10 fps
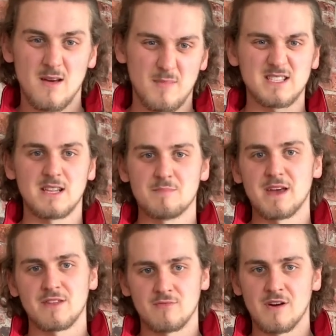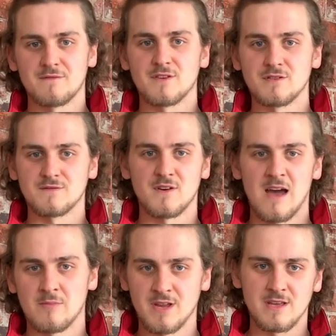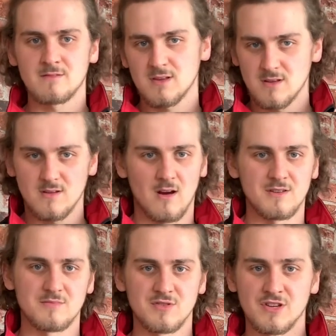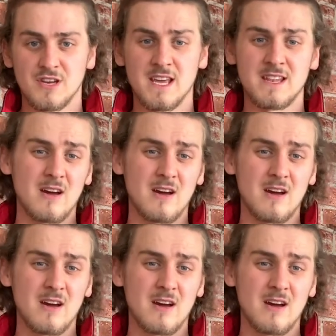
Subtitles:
basically pick the right fuse for how many items you're going to need.